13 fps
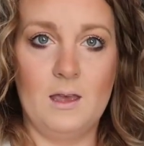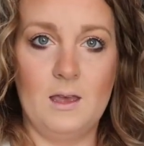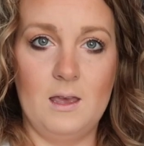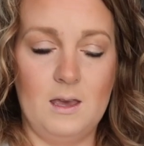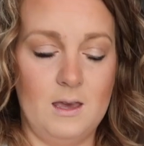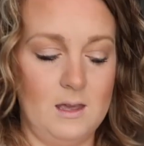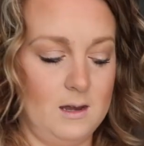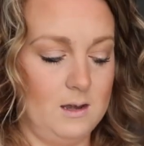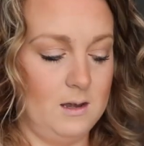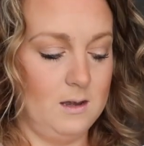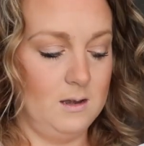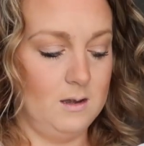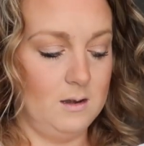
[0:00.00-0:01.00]

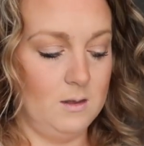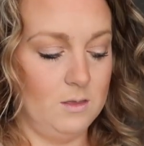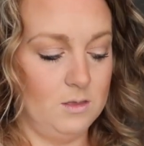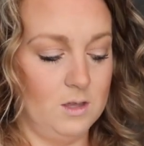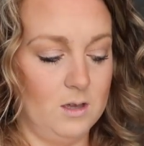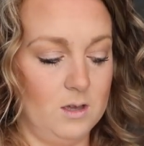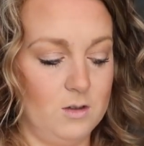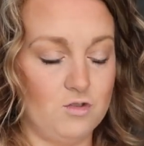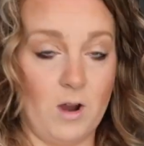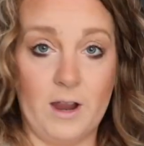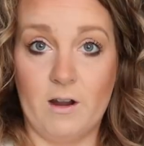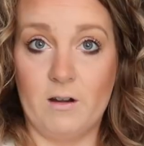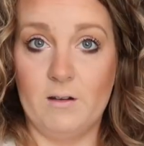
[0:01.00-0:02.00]
in the
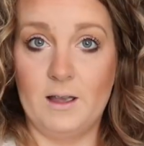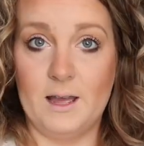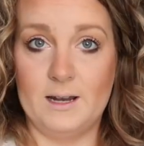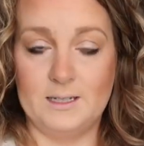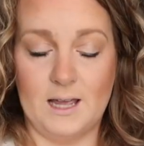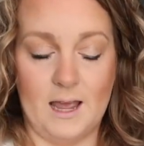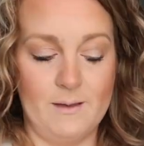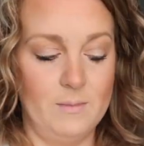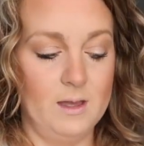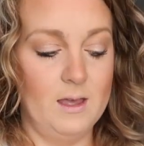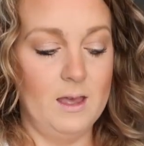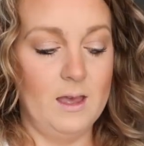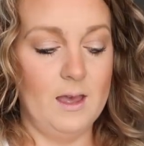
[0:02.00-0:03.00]
dryer at a time.
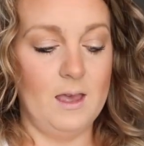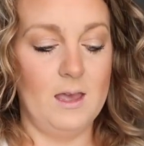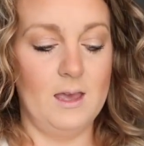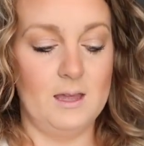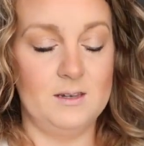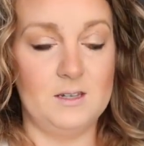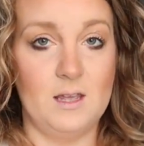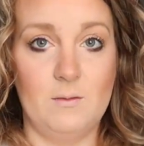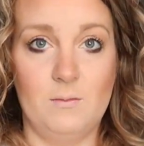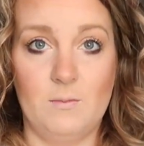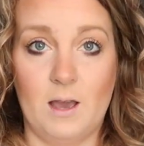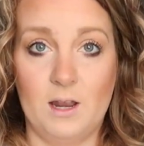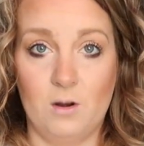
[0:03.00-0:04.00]
And
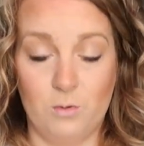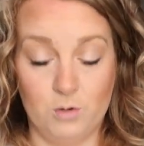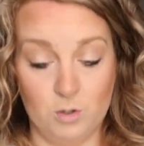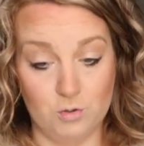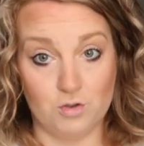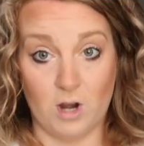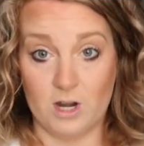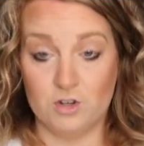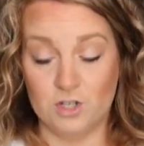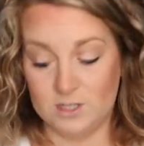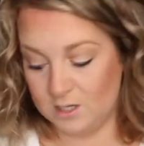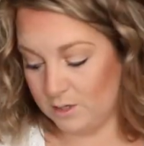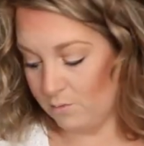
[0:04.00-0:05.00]
I don't use dryer
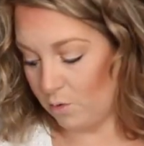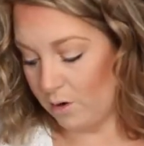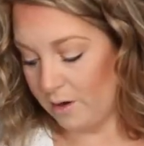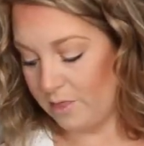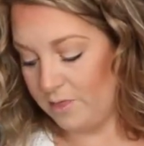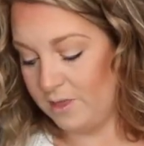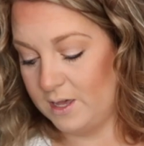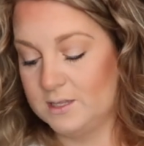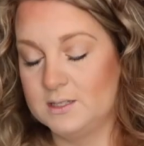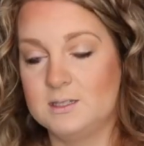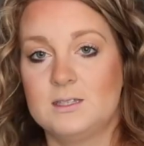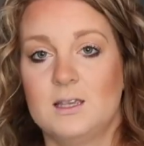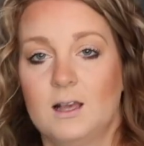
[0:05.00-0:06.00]
sheets anymore.
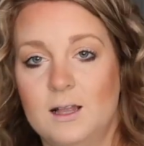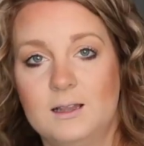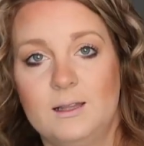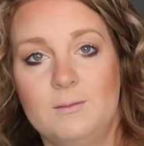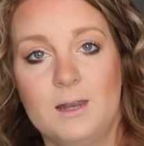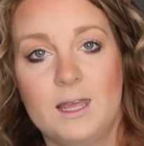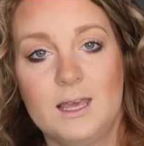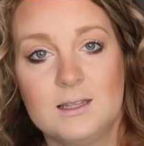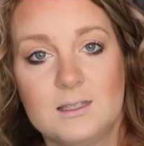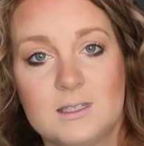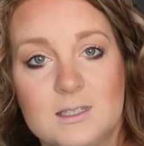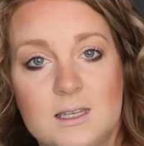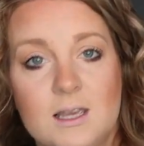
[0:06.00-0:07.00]
This
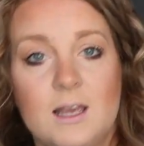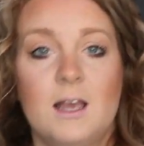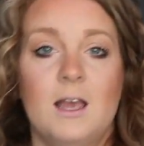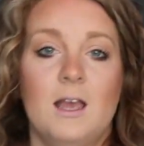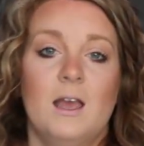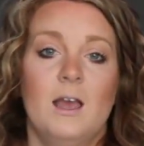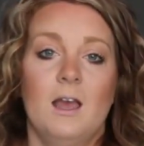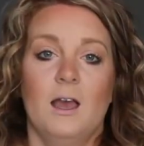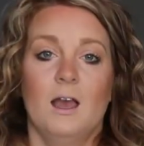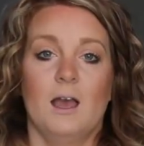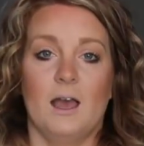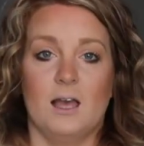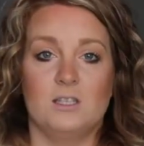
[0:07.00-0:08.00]
eliminates
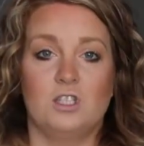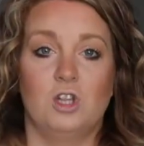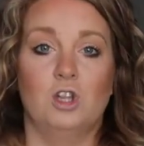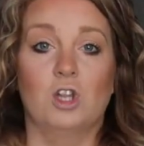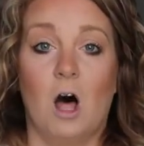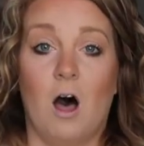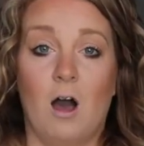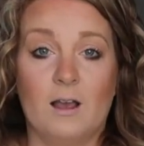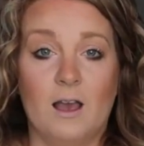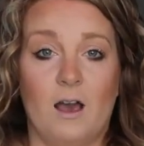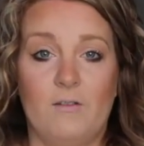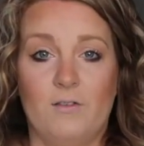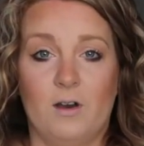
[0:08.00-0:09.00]
as long
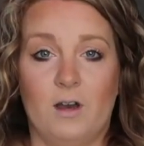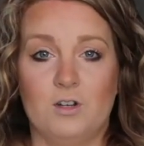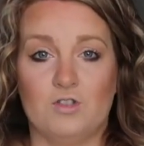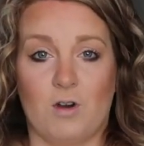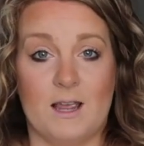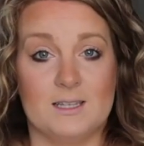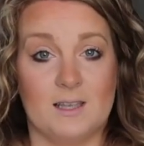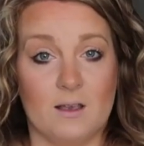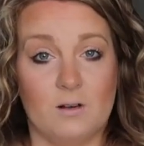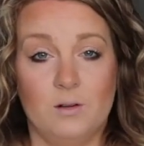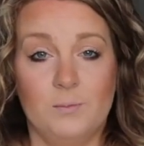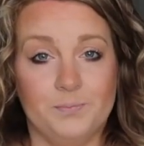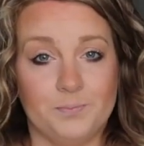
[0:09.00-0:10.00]
of a dry
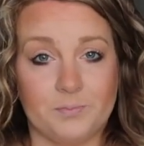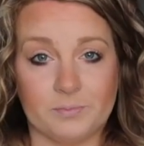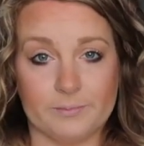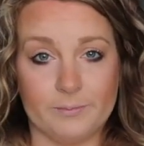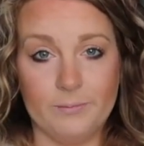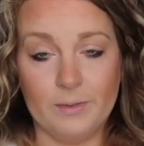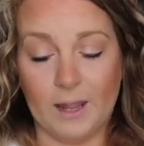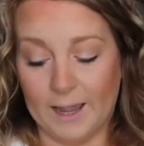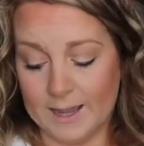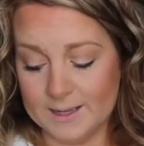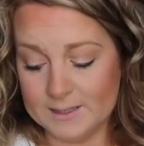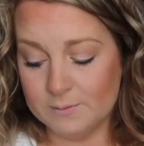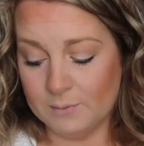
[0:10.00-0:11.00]
cycle
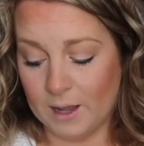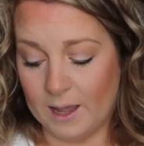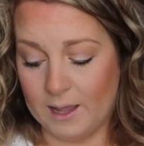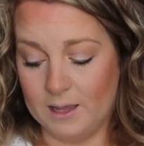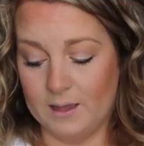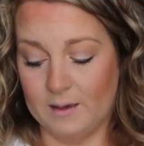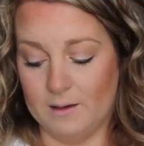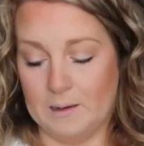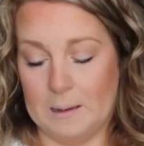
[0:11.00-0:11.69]
as my